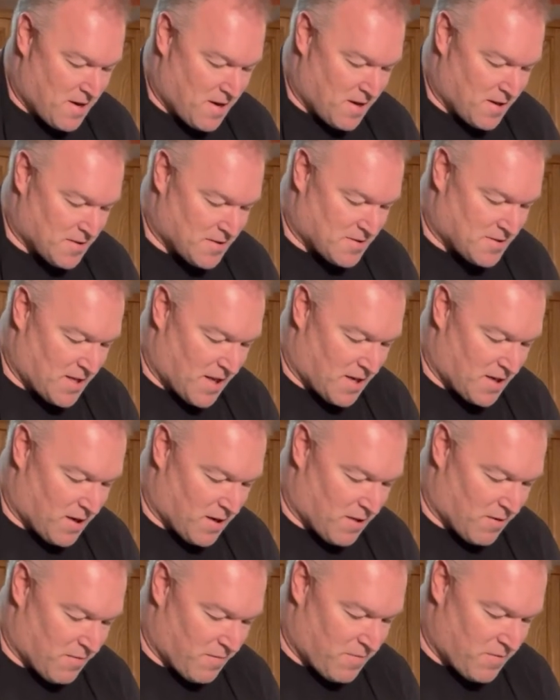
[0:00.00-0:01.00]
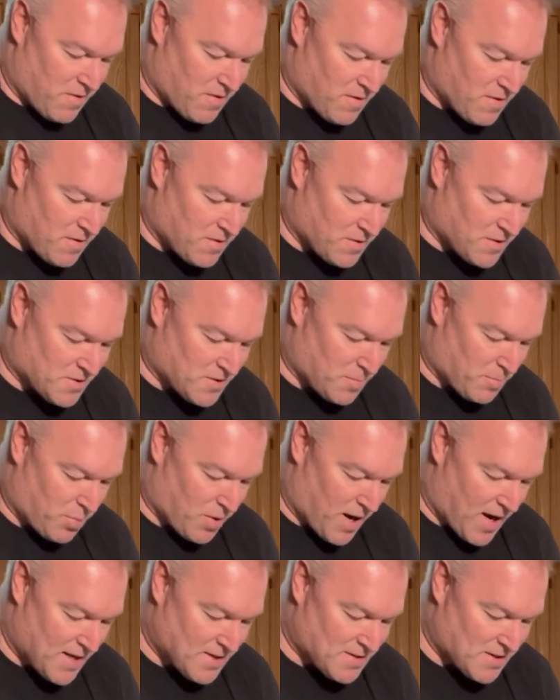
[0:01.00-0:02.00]
instead of the
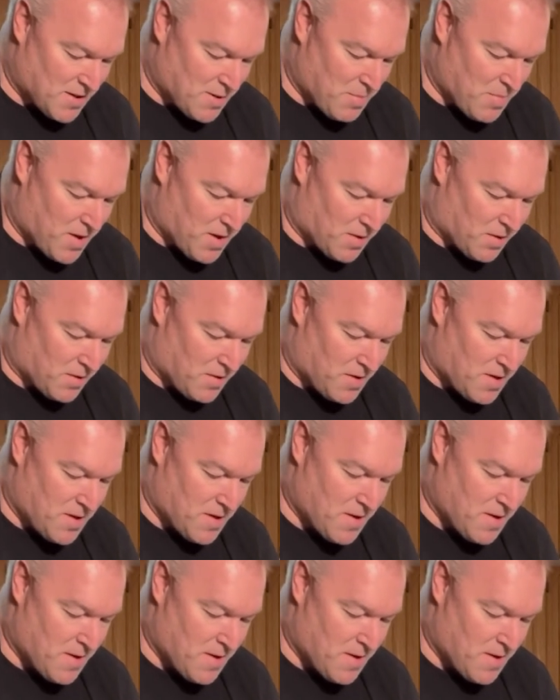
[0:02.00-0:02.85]
surprise in the middle.